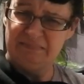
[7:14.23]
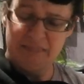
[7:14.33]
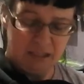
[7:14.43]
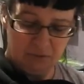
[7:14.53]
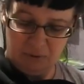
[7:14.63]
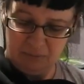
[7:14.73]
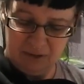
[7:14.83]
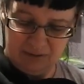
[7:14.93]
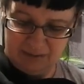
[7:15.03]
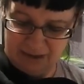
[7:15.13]
that's where I'm
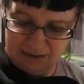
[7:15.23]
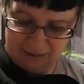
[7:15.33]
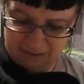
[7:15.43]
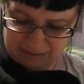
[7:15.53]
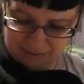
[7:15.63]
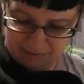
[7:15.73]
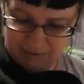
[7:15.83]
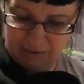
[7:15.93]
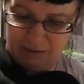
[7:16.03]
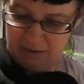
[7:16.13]
going to stand on
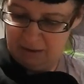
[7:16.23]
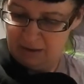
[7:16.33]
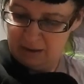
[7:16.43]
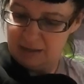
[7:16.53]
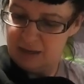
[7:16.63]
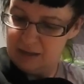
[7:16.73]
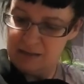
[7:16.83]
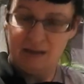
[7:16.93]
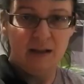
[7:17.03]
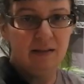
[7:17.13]
this. The
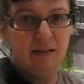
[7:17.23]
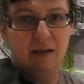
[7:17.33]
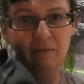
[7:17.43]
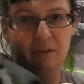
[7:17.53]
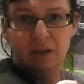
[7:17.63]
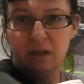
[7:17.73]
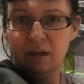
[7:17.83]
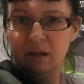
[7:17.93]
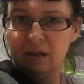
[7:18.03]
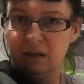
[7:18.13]
inside's lovely.
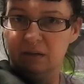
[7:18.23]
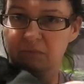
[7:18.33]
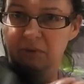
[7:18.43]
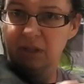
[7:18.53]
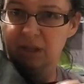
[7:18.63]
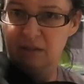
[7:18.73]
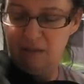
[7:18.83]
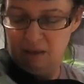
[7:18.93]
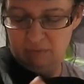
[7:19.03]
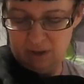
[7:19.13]
Really, it's
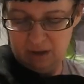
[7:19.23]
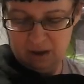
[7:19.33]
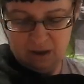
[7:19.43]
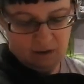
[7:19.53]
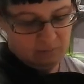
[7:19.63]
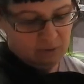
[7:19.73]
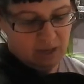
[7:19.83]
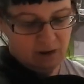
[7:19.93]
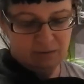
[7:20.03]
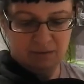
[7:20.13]
lovely.
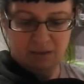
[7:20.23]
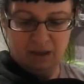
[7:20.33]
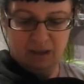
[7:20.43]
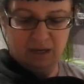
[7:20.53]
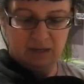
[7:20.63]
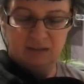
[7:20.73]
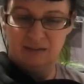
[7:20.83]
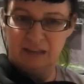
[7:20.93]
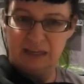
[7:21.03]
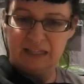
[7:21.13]
The outside
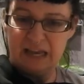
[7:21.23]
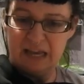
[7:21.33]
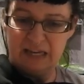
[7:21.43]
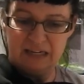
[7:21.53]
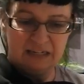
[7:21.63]
is like that.